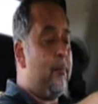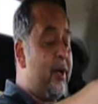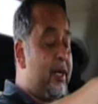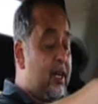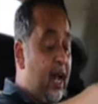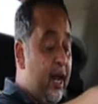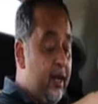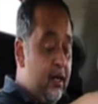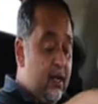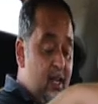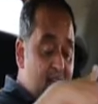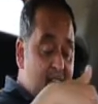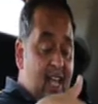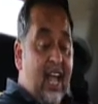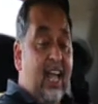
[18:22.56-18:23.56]
a bit higher,
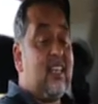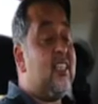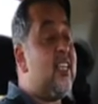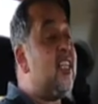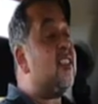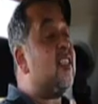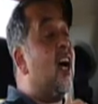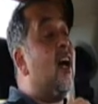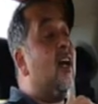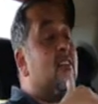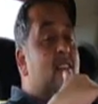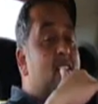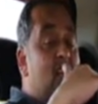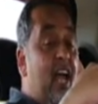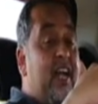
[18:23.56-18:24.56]
and these are
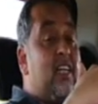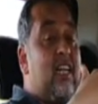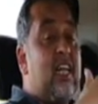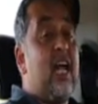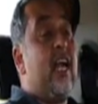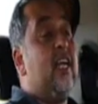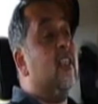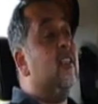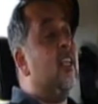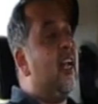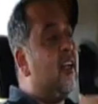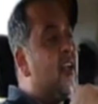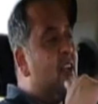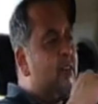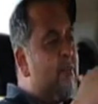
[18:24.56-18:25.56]
slightly higher than
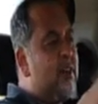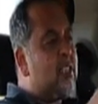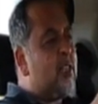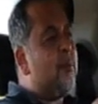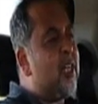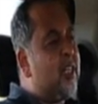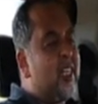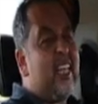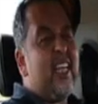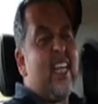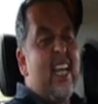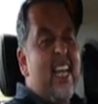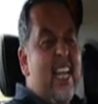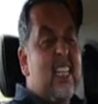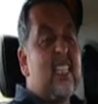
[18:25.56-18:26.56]
that. Visibility
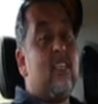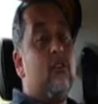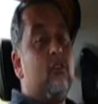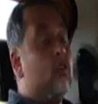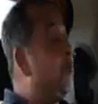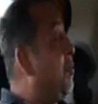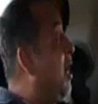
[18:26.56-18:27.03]
isn't too